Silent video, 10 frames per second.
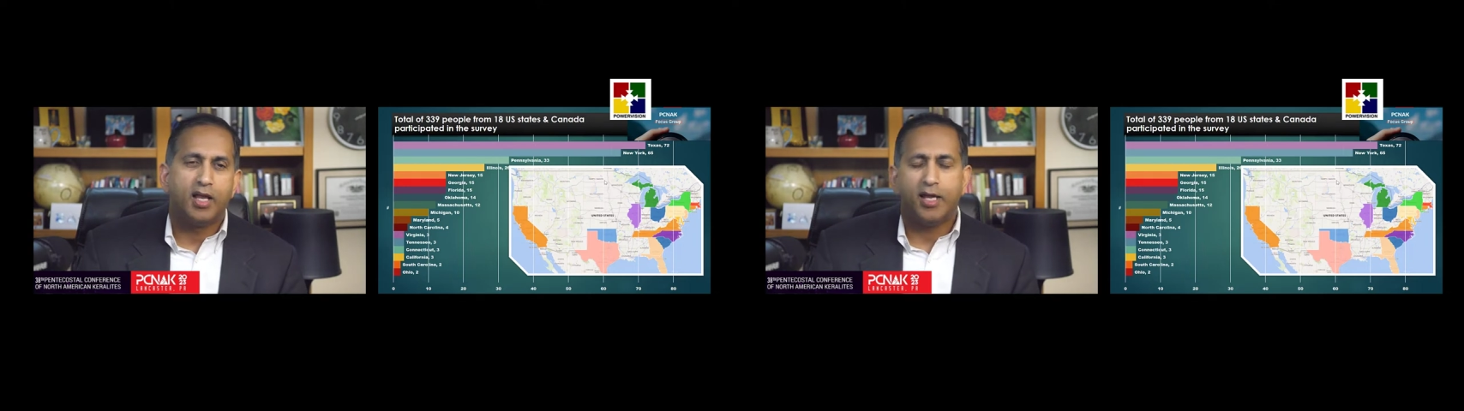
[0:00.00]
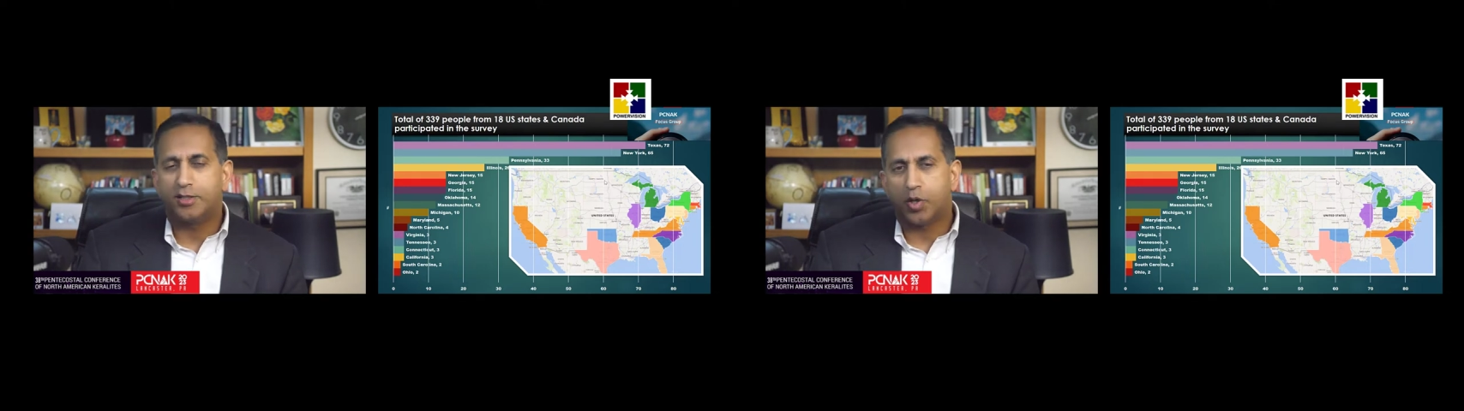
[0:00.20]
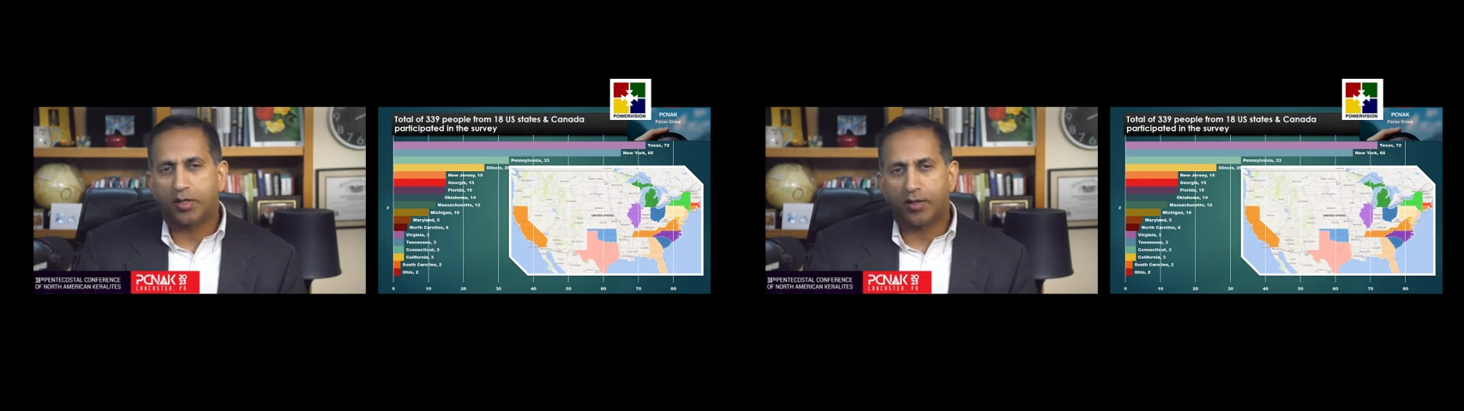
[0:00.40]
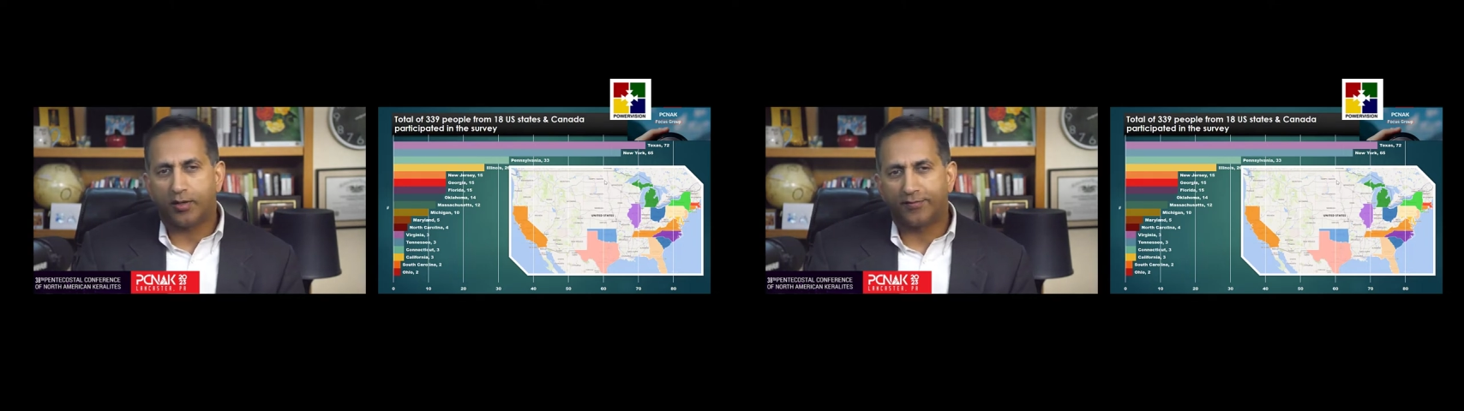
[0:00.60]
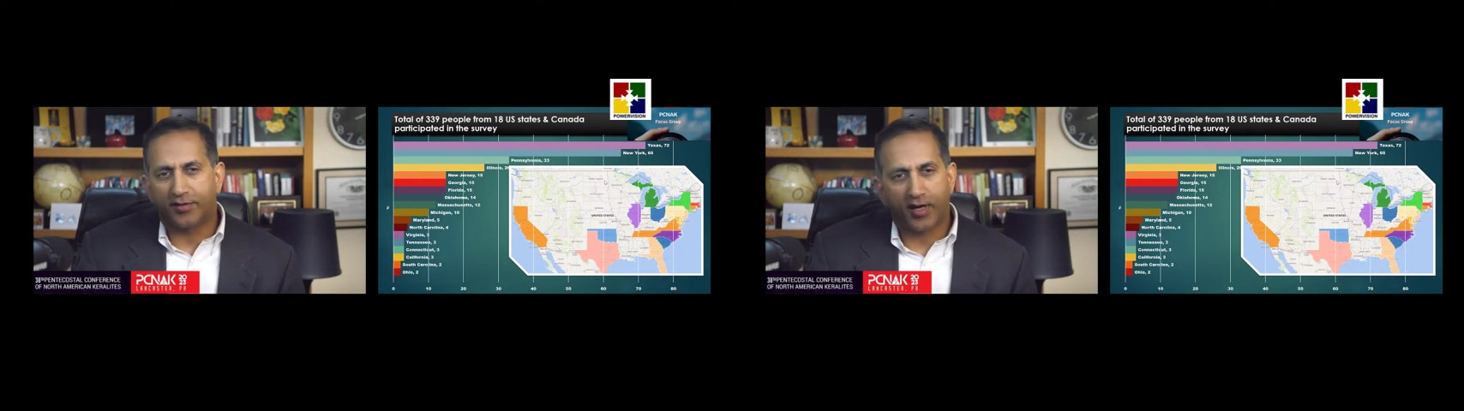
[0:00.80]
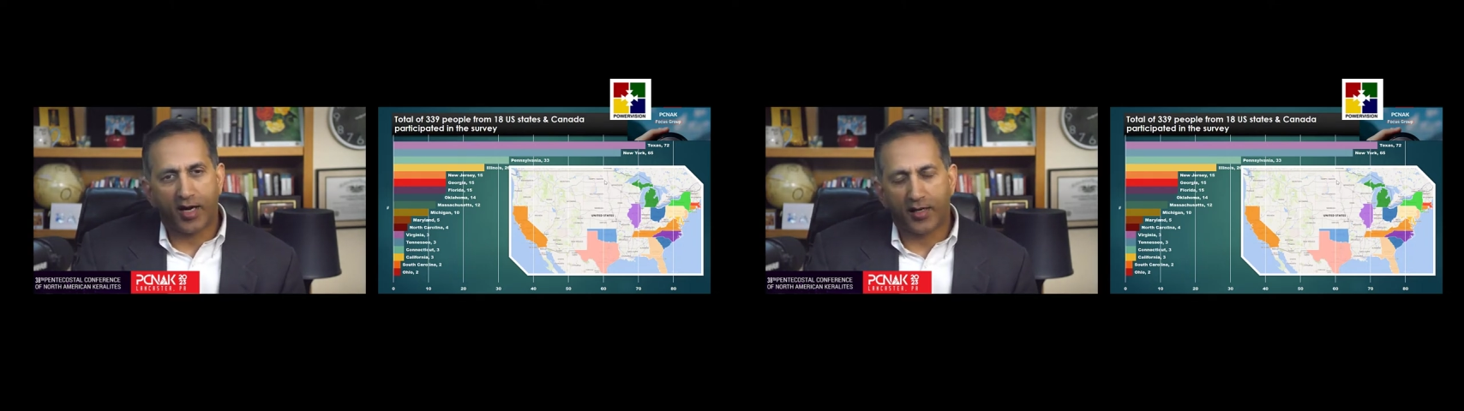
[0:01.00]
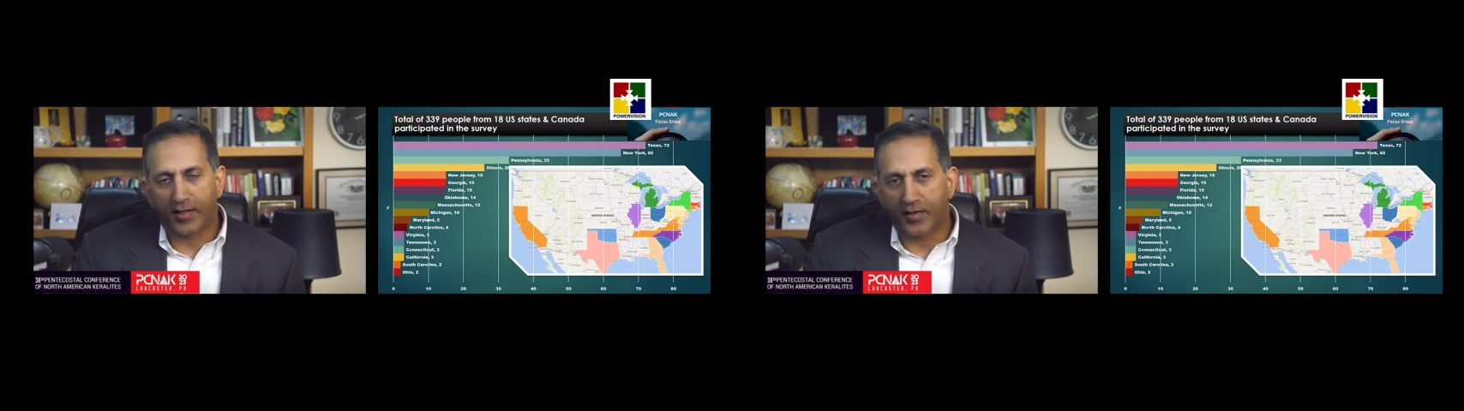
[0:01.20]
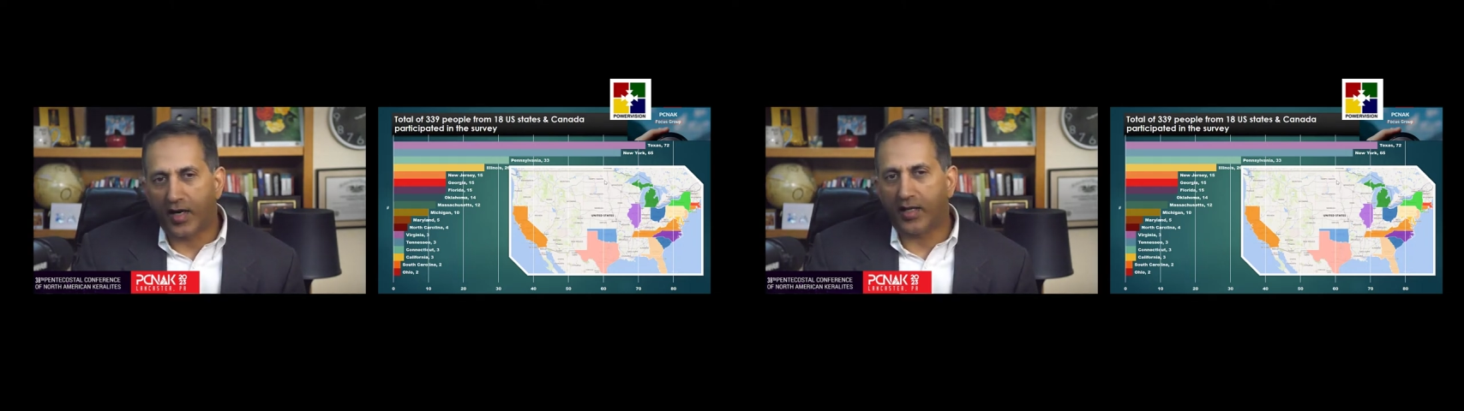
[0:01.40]
A total of
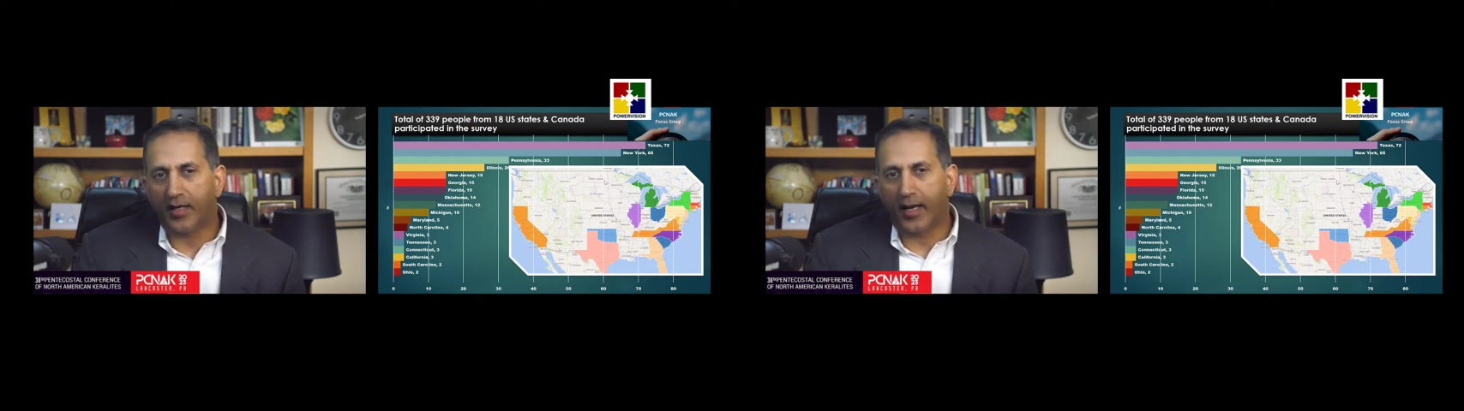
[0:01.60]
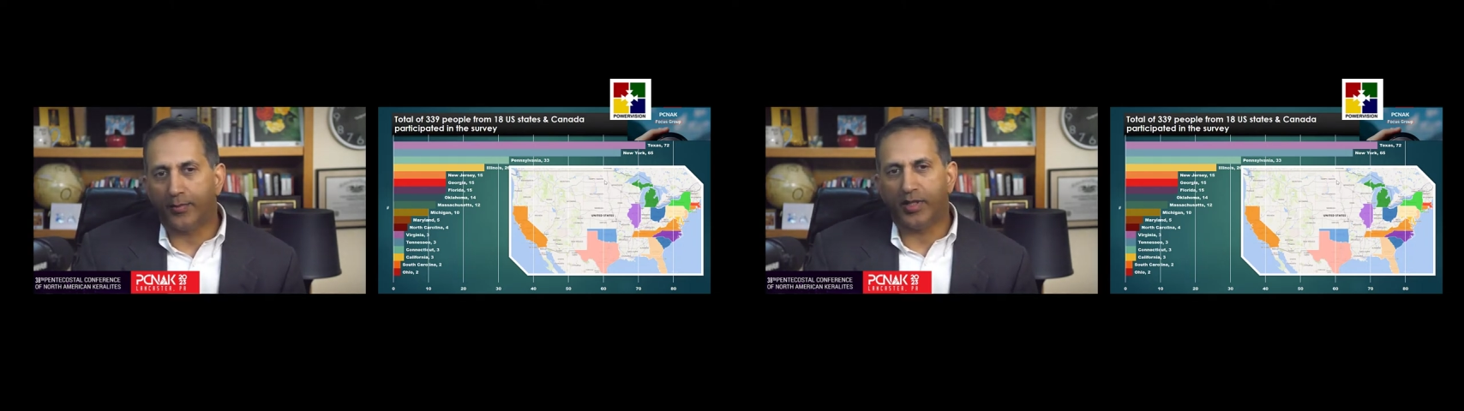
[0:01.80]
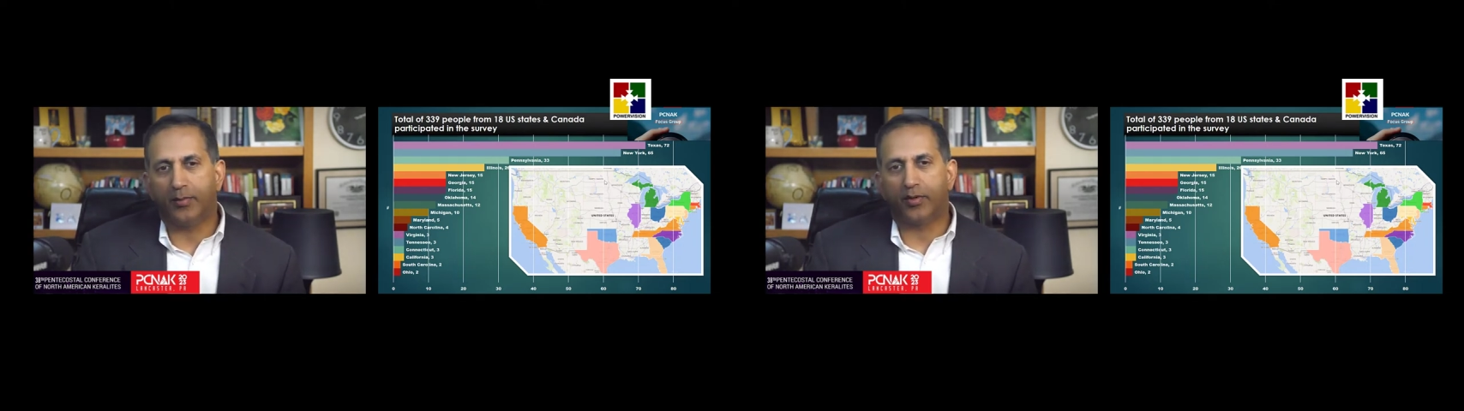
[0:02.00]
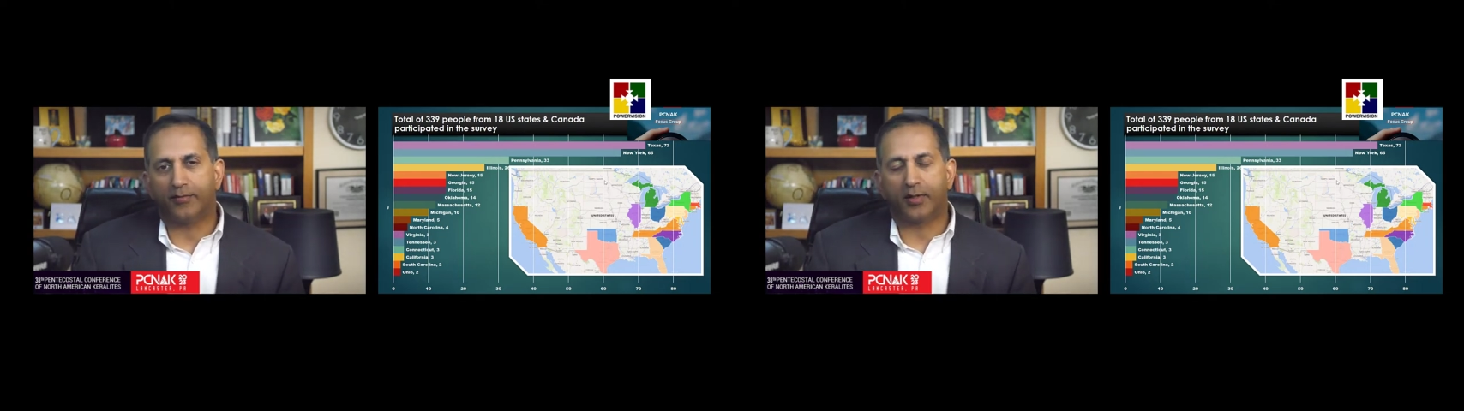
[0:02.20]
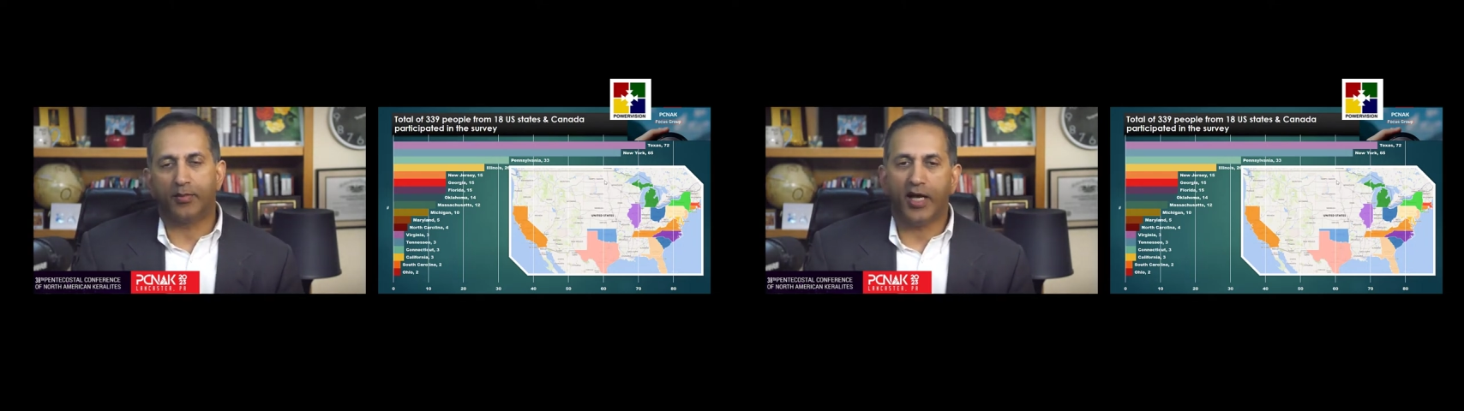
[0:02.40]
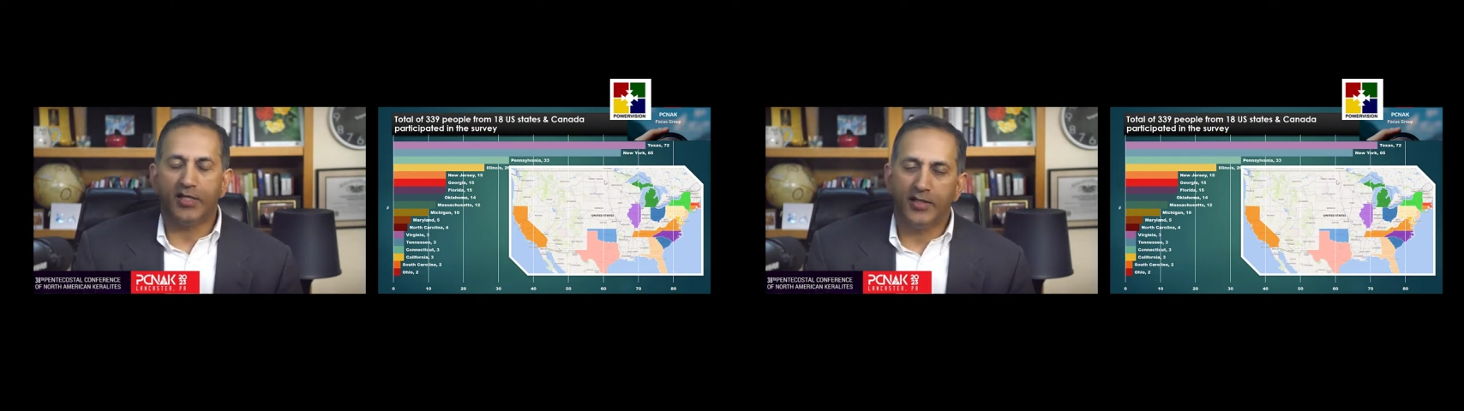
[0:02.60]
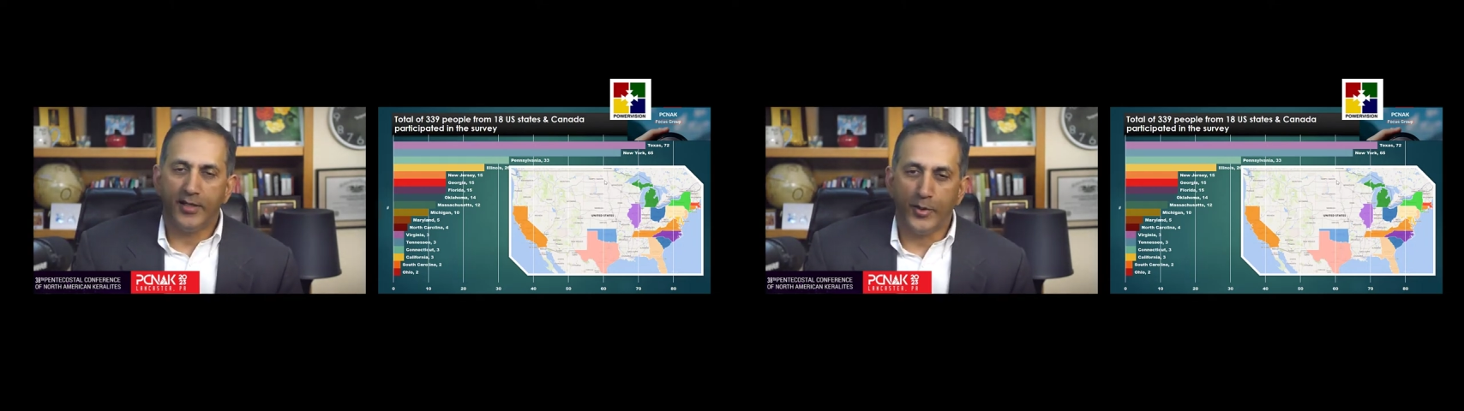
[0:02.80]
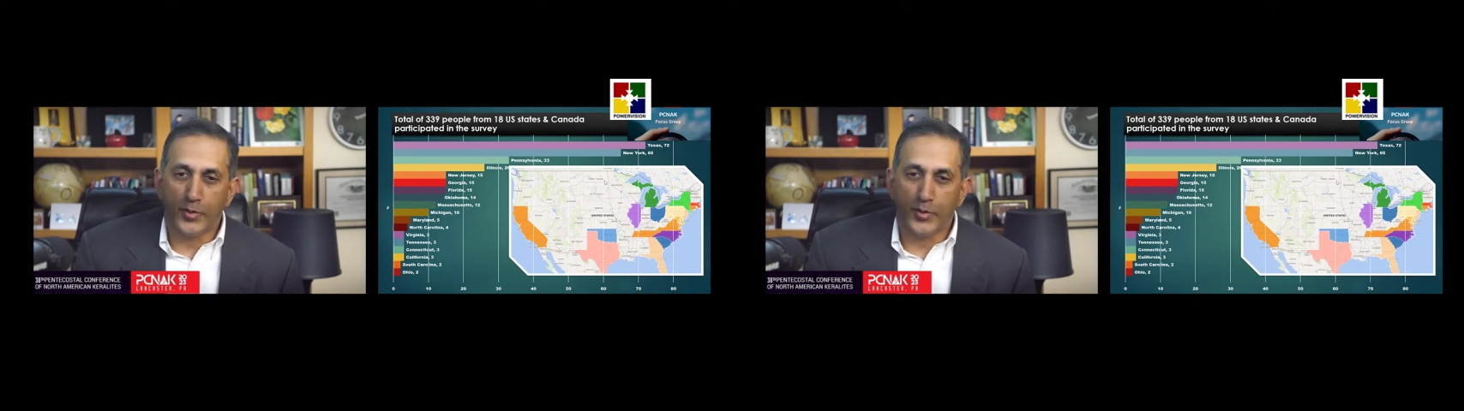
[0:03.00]
339 people from 18